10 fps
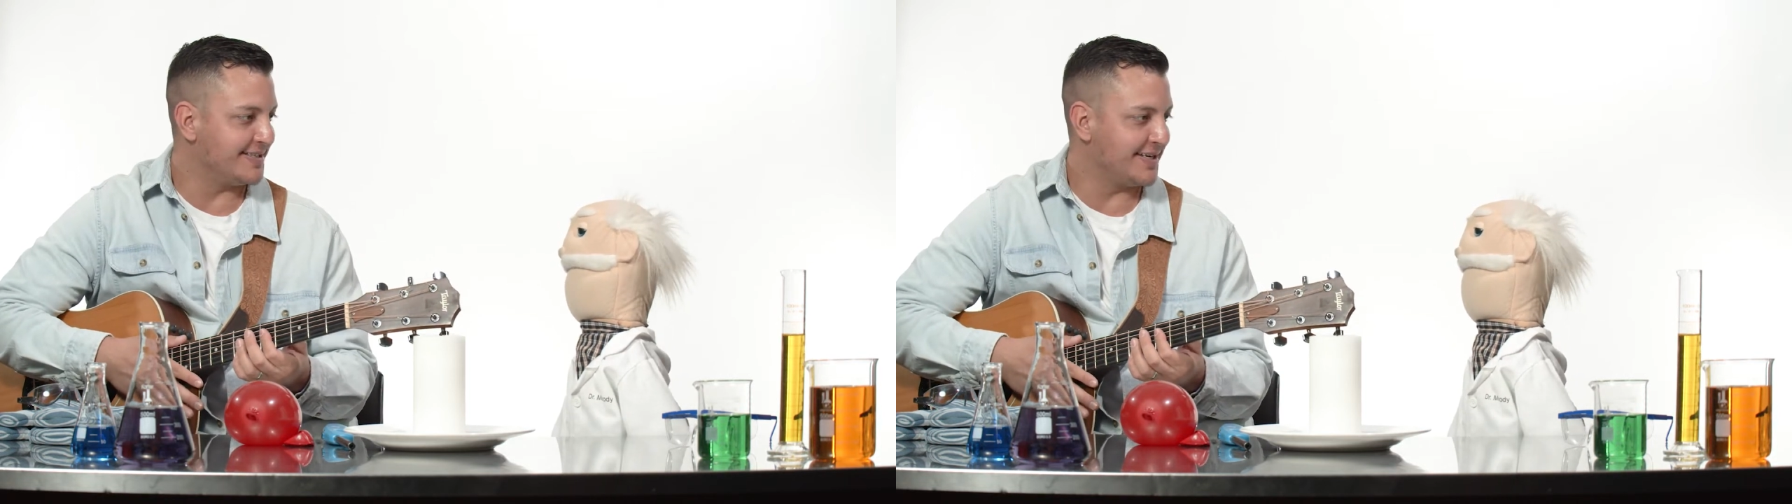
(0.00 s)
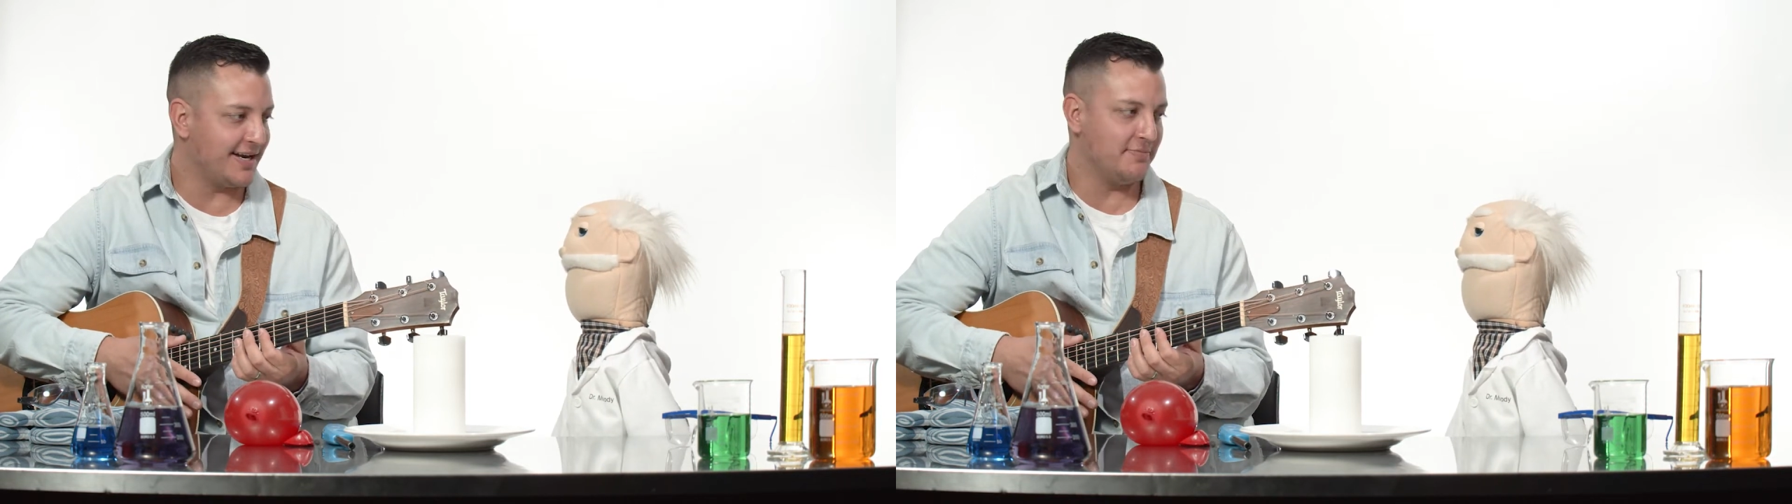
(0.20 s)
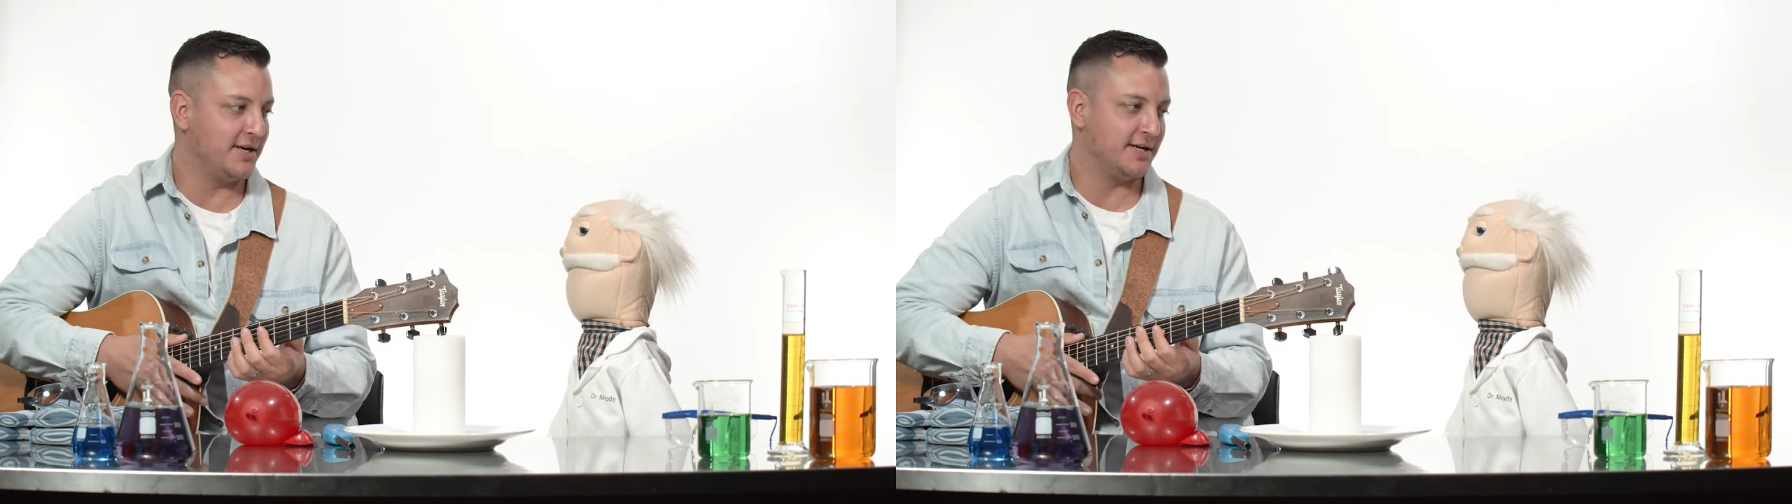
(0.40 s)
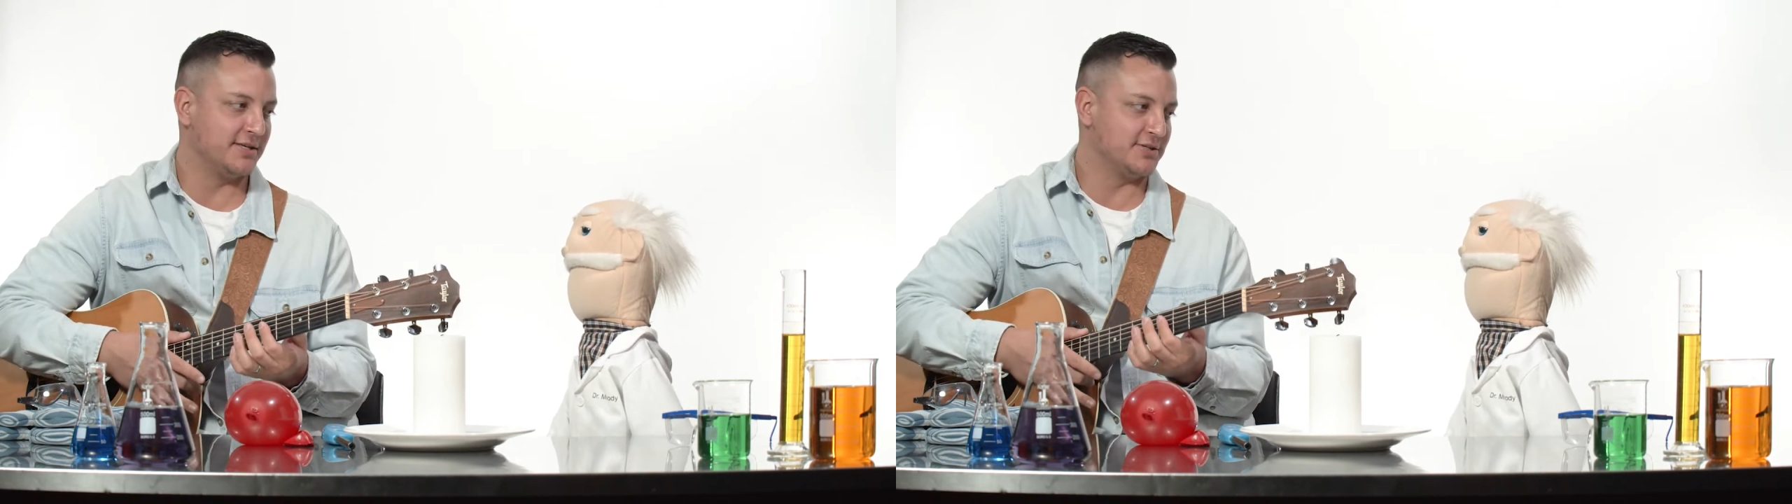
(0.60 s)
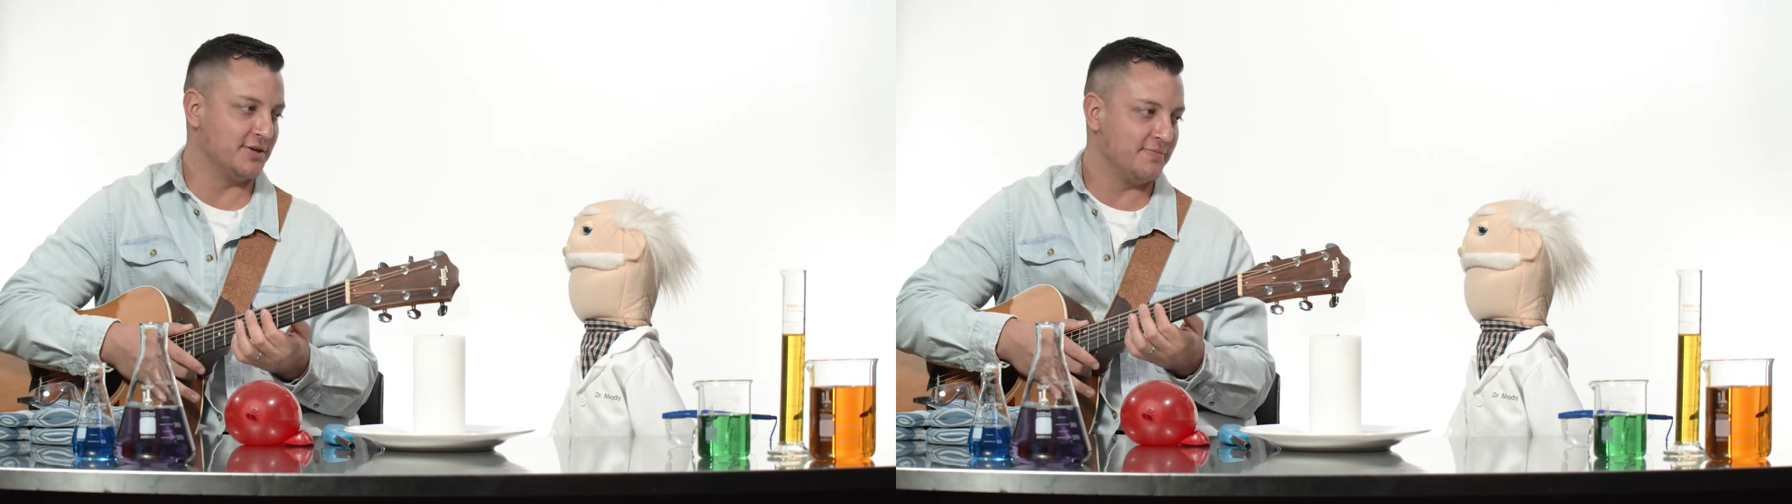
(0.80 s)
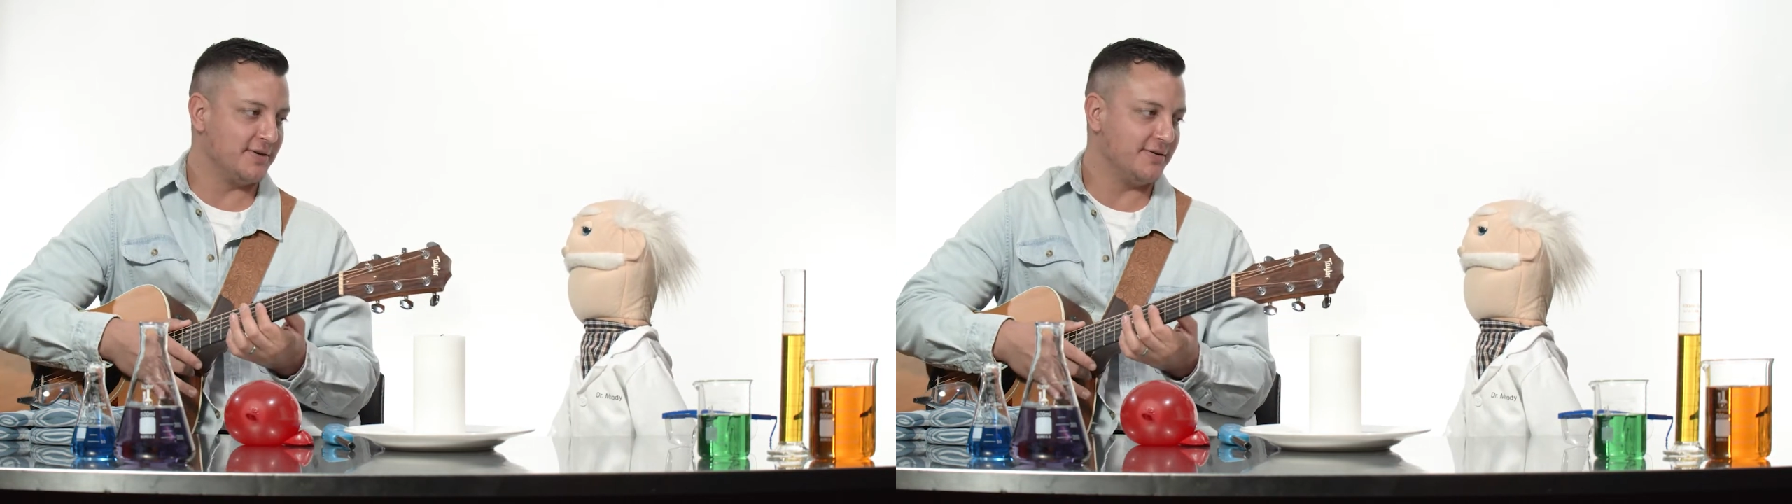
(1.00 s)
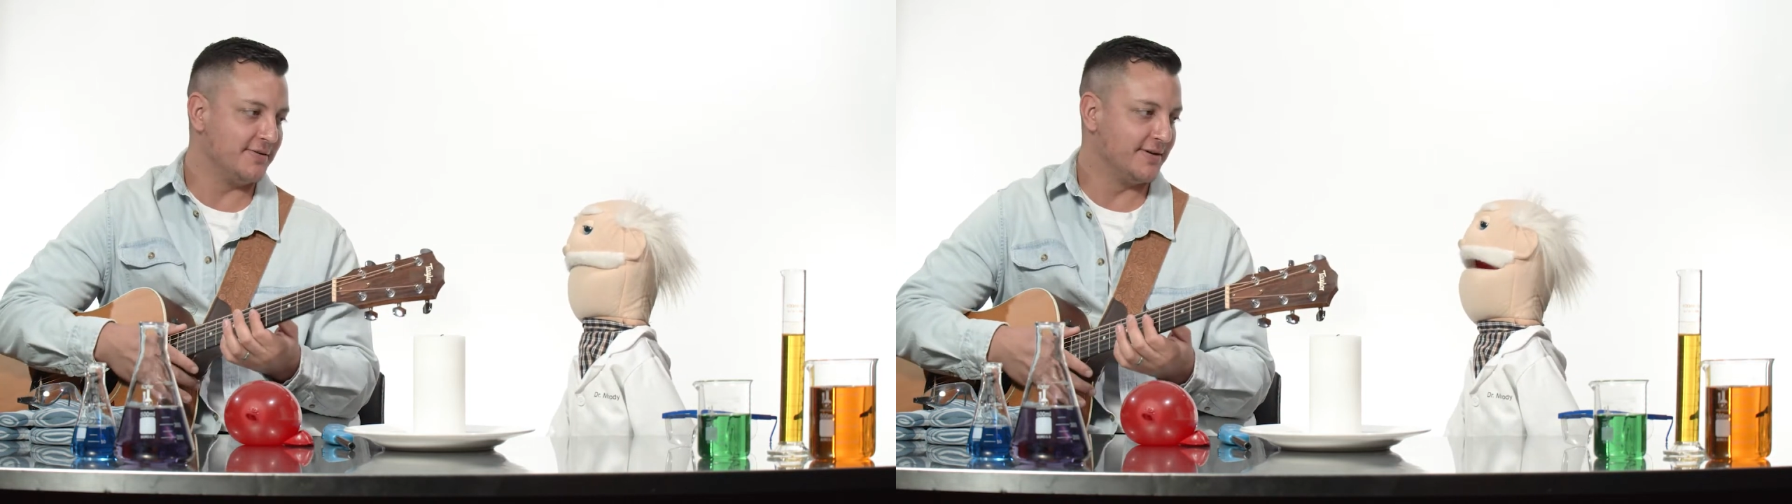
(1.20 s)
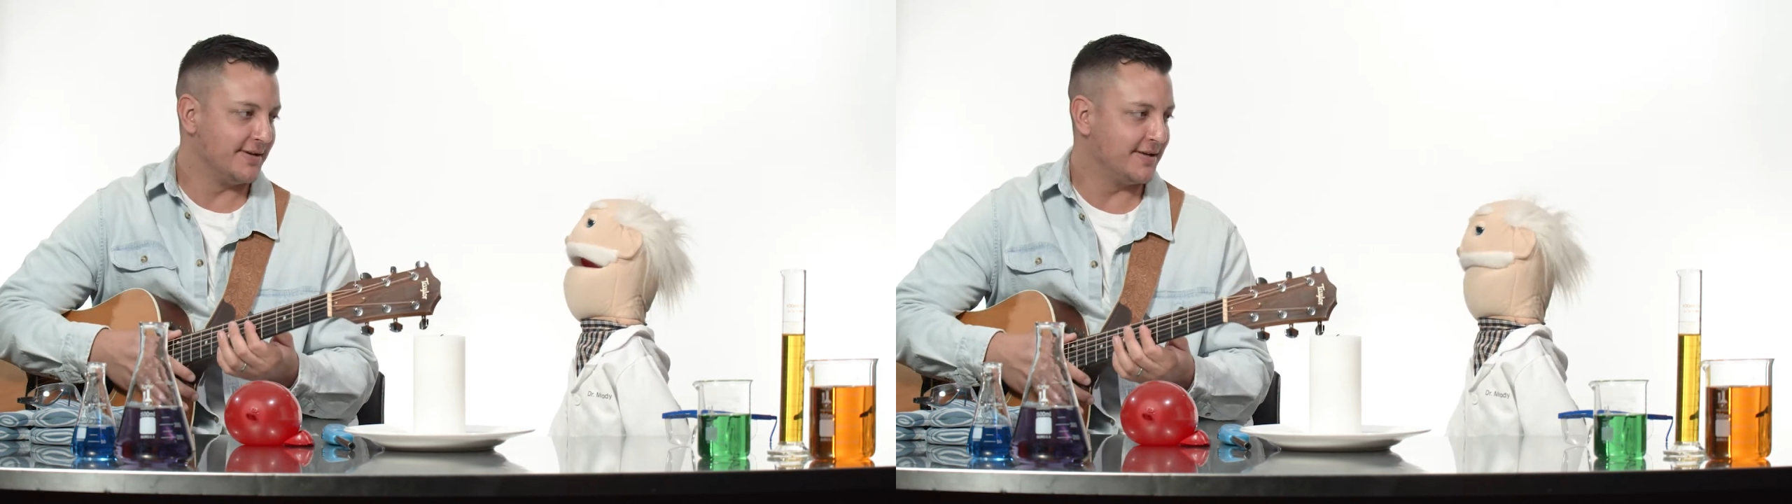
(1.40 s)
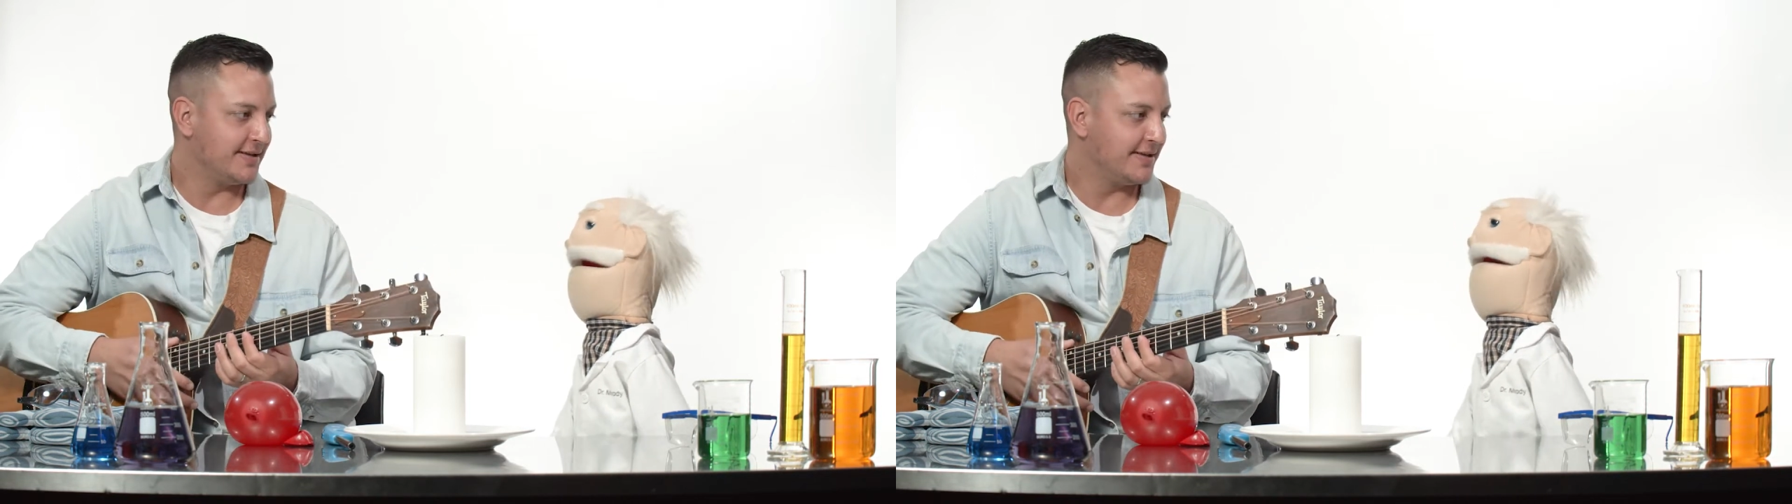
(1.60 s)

I didn't mean to disturb you. No, it's